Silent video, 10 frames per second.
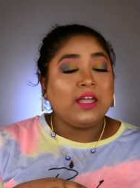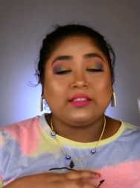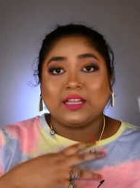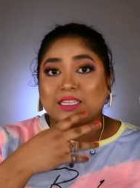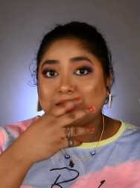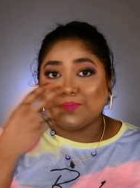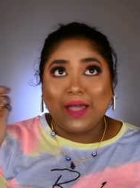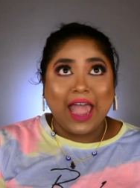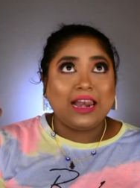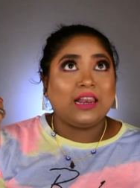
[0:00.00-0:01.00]
The
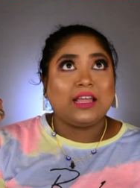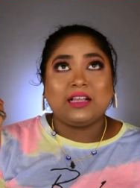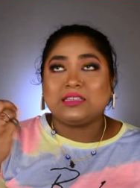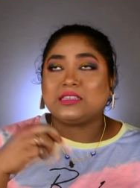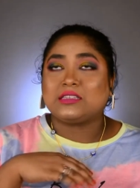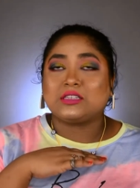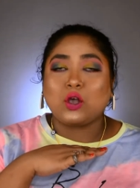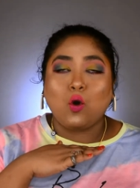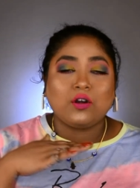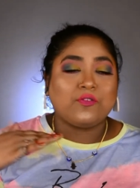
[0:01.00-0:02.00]
smell is
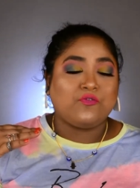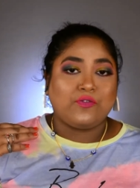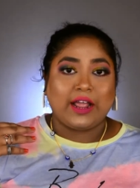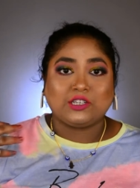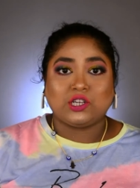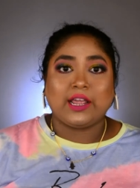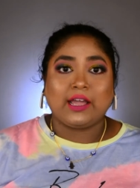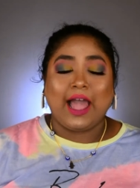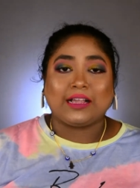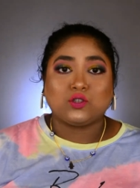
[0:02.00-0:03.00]
so refreshing
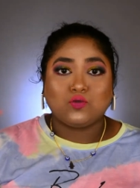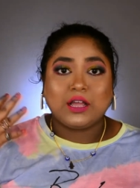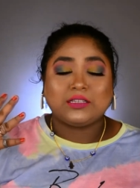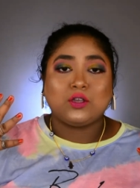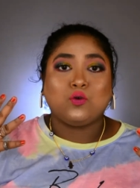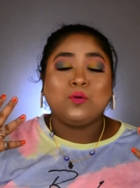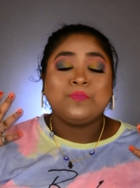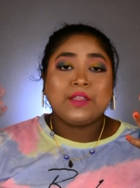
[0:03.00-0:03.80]
as soon as you